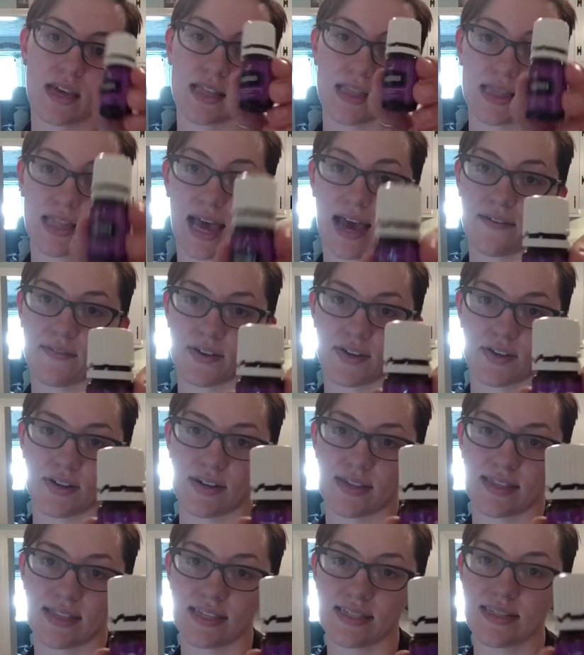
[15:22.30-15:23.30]

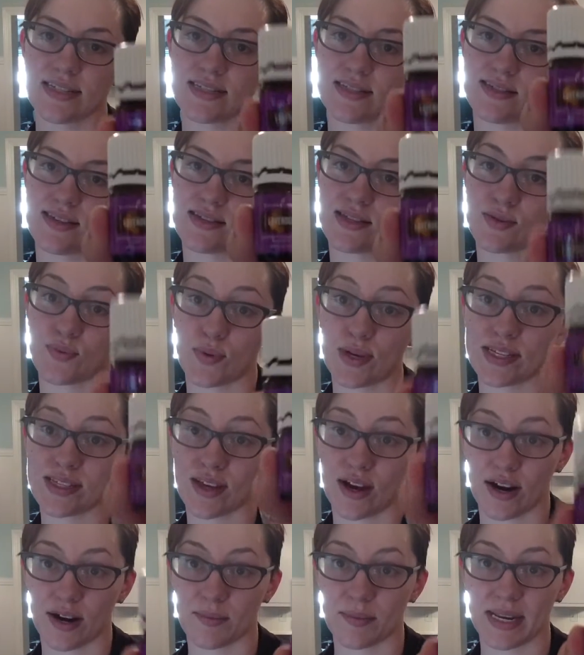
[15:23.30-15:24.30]
Lavender. This is a Swiss
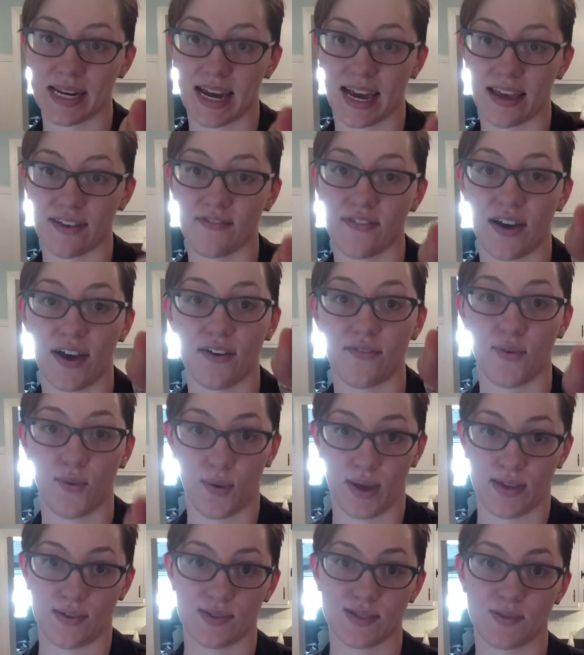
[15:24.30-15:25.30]
Army knife of
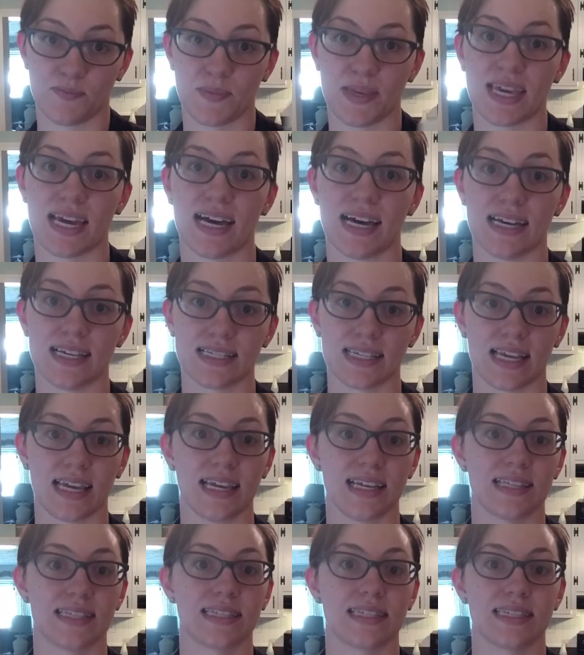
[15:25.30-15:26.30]
oils because
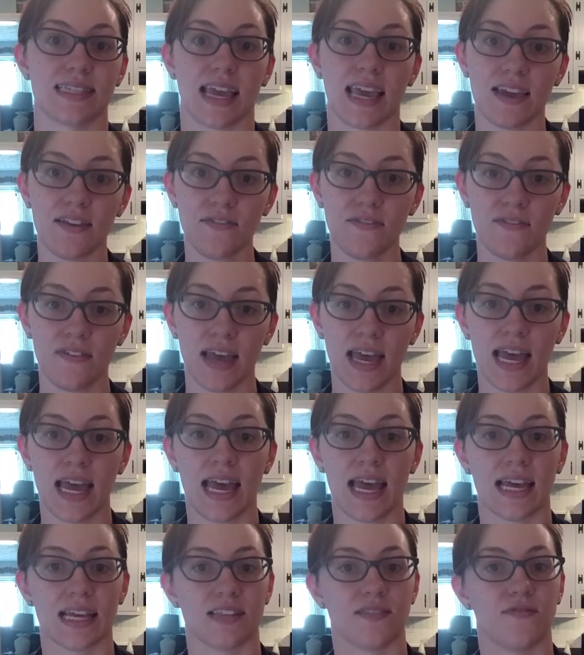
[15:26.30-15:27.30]
it's safe,
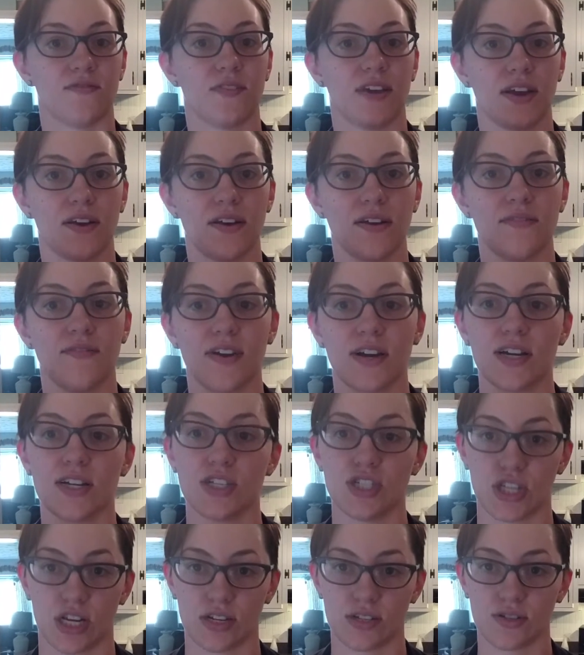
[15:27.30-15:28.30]
it's very, very
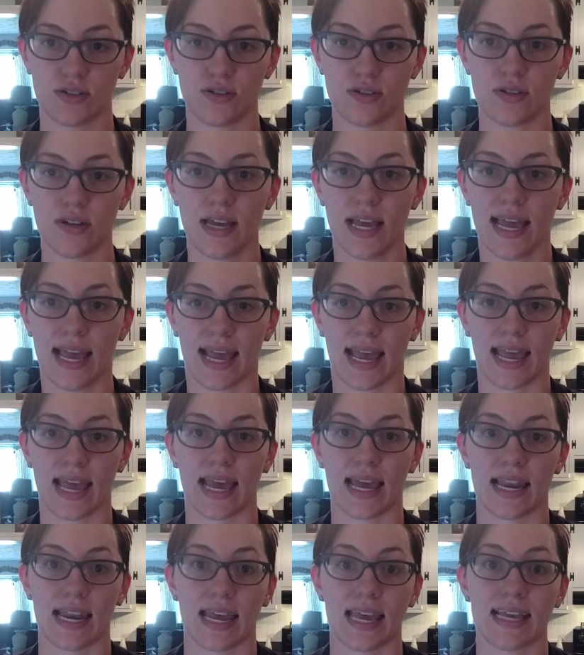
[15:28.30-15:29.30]
gentle,
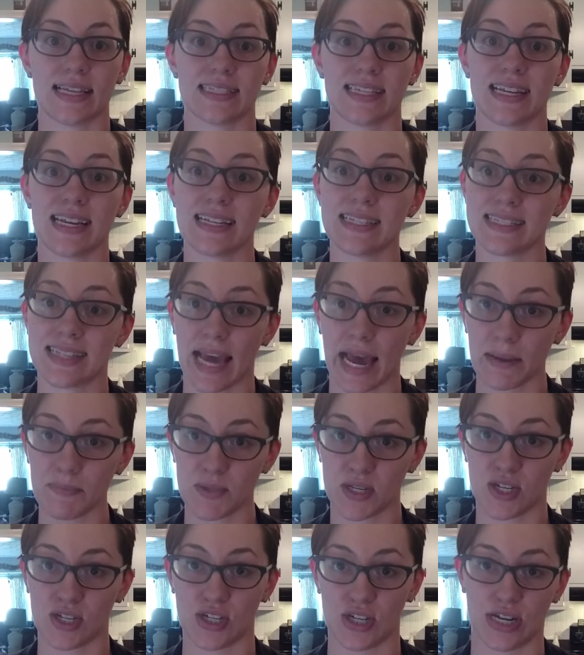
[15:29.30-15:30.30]
and it's an
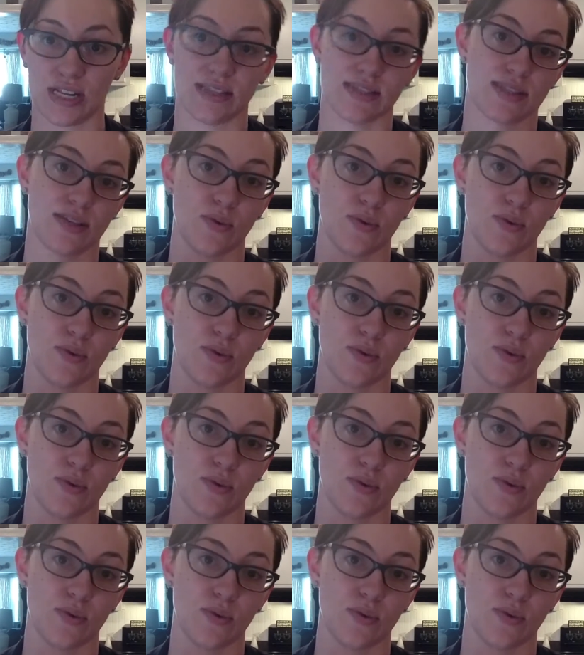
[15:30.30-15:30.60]
adaptogen.